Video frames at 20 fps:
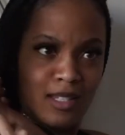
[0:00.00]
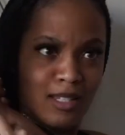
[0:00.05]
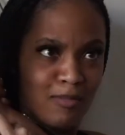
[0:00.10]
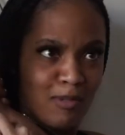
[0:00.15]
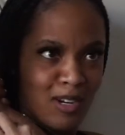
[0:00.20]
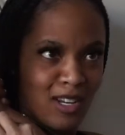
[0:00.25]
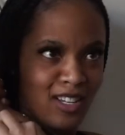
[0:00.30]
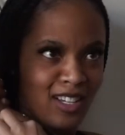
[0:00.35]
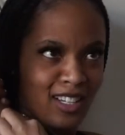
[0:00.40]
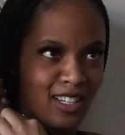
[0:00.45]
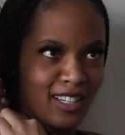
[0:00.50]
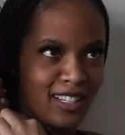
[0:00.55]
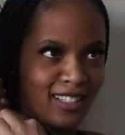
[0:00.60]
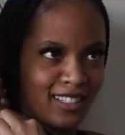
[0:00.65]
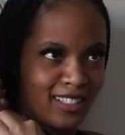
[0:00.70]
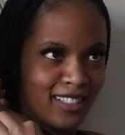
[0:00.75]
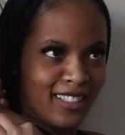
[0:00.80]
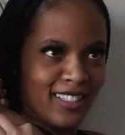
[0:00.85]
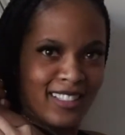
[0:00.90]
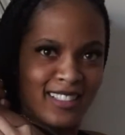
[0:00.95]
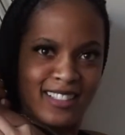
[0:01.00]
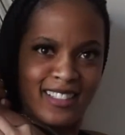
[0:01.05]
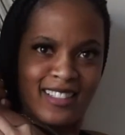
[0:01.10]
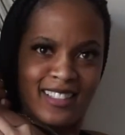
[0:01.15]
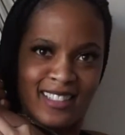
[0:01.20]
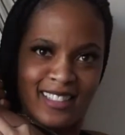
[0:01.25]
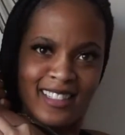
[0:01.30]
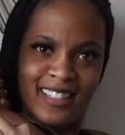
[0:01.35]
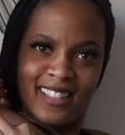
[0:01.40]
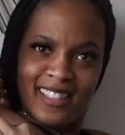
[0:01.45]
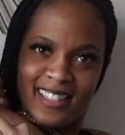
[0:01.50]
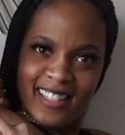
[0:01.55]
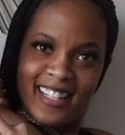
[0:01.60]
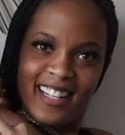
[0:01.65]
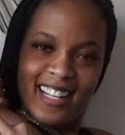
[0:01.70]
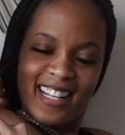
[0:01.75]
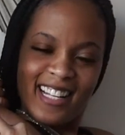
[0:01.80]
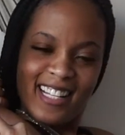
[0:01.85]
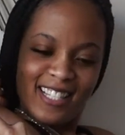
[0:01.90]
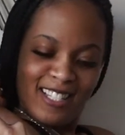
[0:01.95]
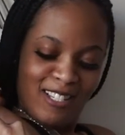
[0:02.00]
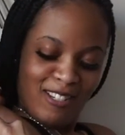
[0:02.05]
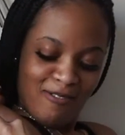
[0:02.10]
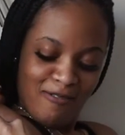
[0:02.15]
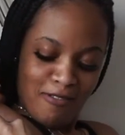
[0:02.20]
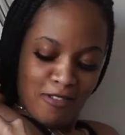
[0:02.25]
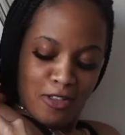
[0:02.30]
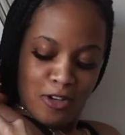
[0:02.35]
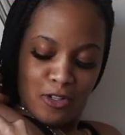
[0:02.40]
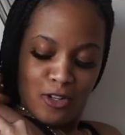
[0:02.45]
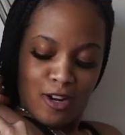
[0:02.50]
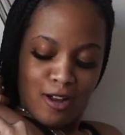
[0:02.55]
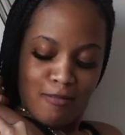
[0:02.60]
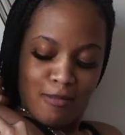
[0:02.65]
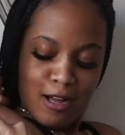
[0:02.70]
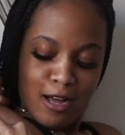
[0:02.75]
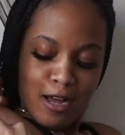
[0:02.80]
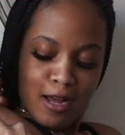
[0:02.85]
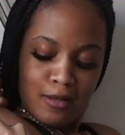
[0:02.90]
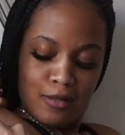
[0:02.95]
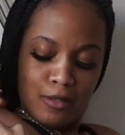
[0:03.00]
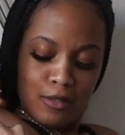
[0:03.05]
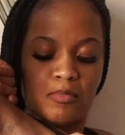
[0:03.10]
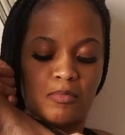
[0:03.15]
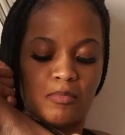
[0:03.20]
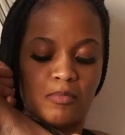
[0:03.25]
pretty good. It's doing the job, guys.